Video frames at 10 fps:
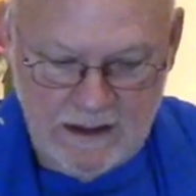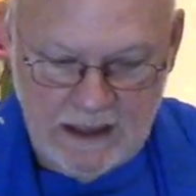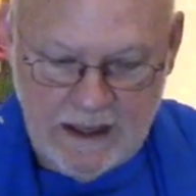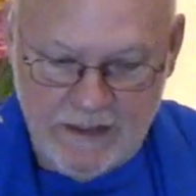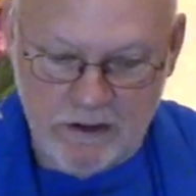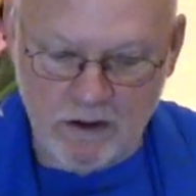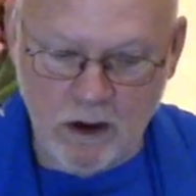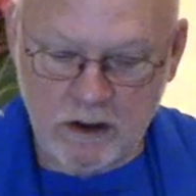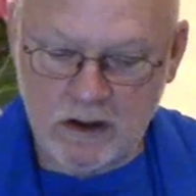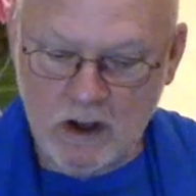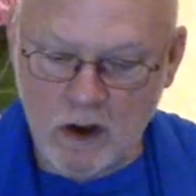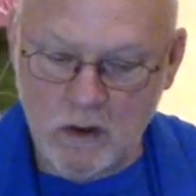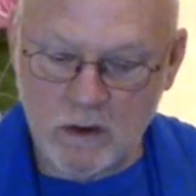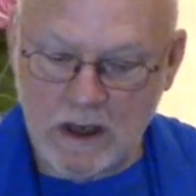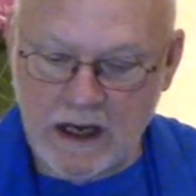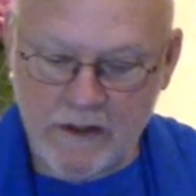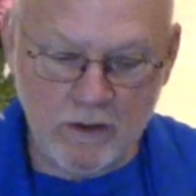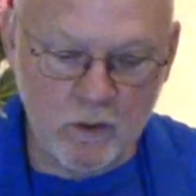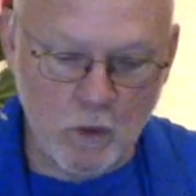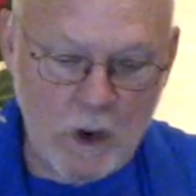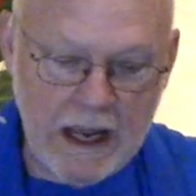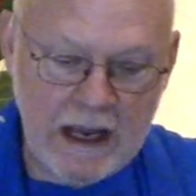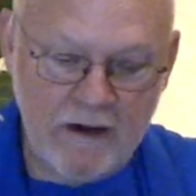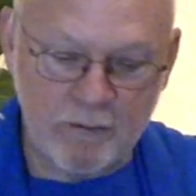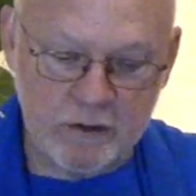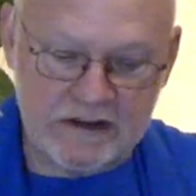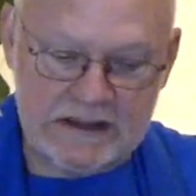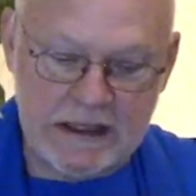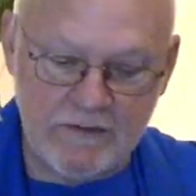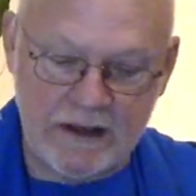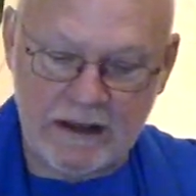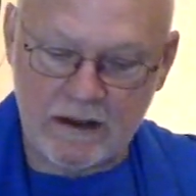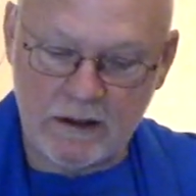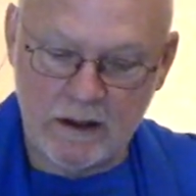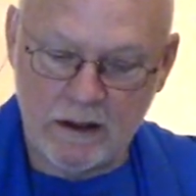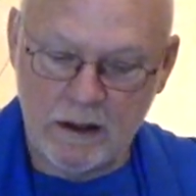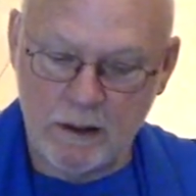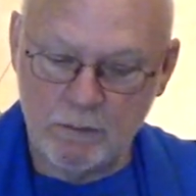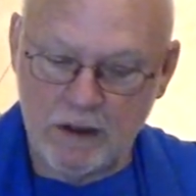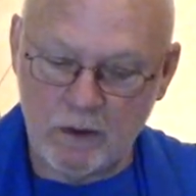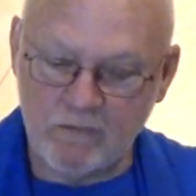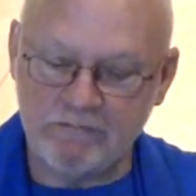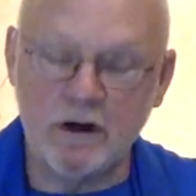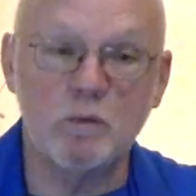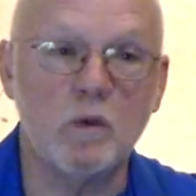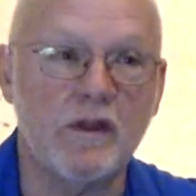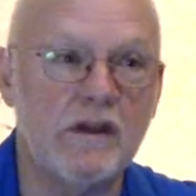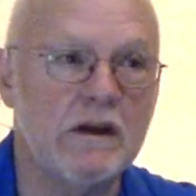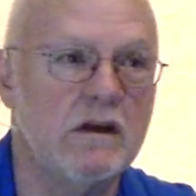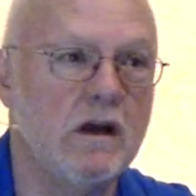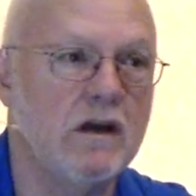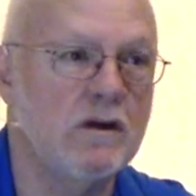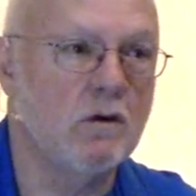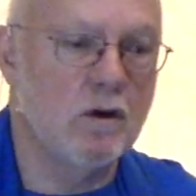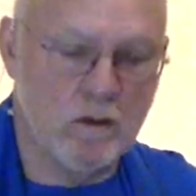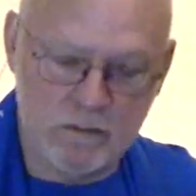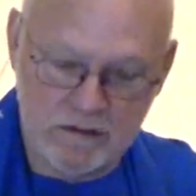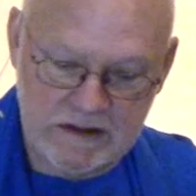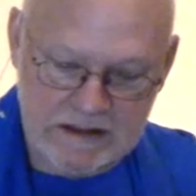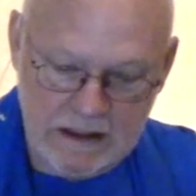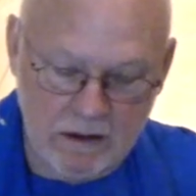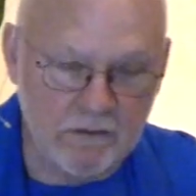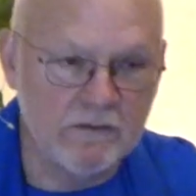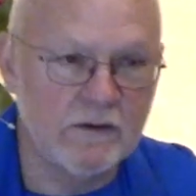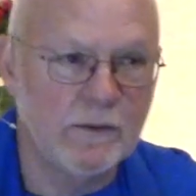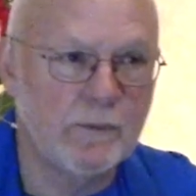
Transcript: and there are no other way of perceiving it but from within your own self.